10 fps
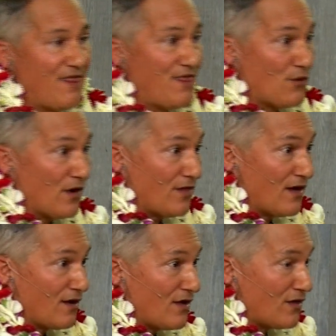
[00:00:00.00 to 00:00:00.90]

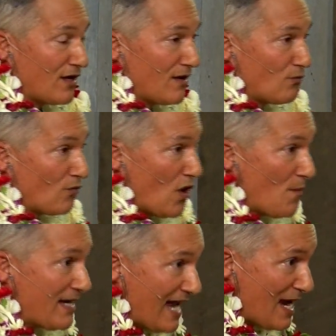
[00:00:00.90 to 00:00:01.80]
the
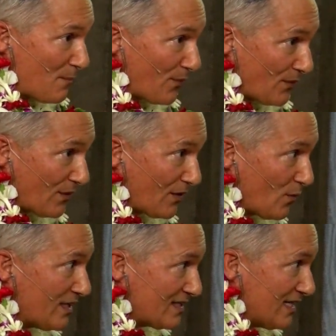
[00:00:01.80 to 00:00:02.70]
Roman emperor
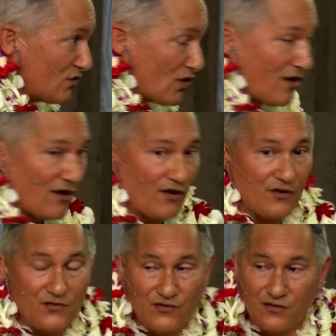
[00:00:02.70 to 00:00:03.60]
was in
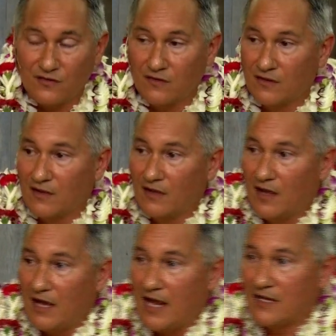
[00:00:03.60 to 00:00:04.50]
charge.
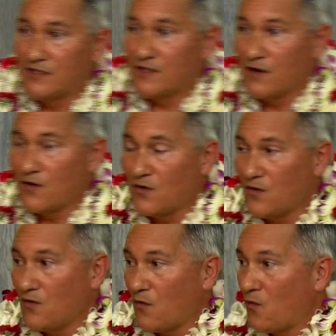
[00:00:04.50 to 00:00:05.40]
And
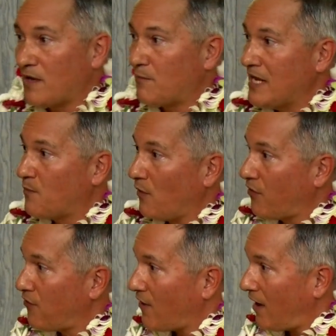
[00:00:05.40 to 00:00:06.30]
so when people
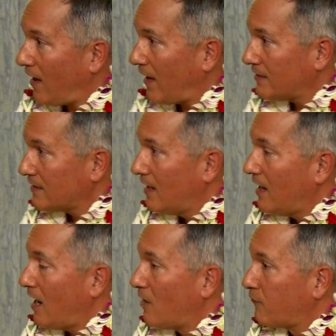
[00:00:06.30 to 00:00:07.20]
thought
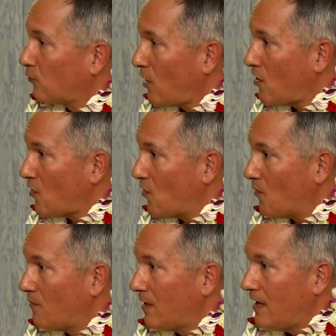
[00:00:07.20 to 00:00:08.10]
of
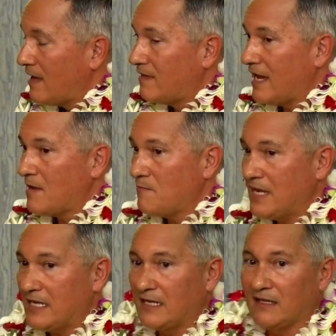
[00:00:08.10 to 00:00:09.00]
Rome, they
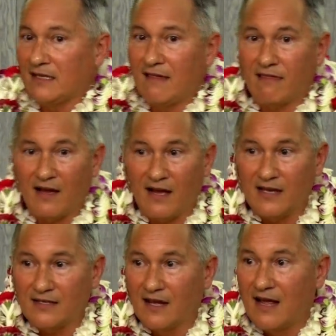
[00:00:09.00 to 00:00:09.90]
immediately
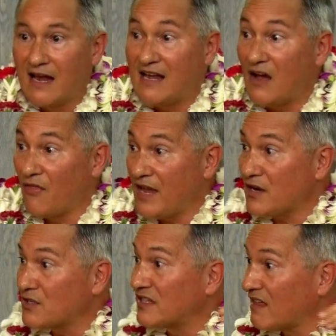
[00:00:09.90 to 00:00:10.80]
thought, now
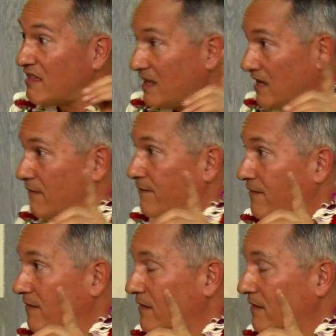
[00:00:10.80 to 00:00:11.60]
there's the thief.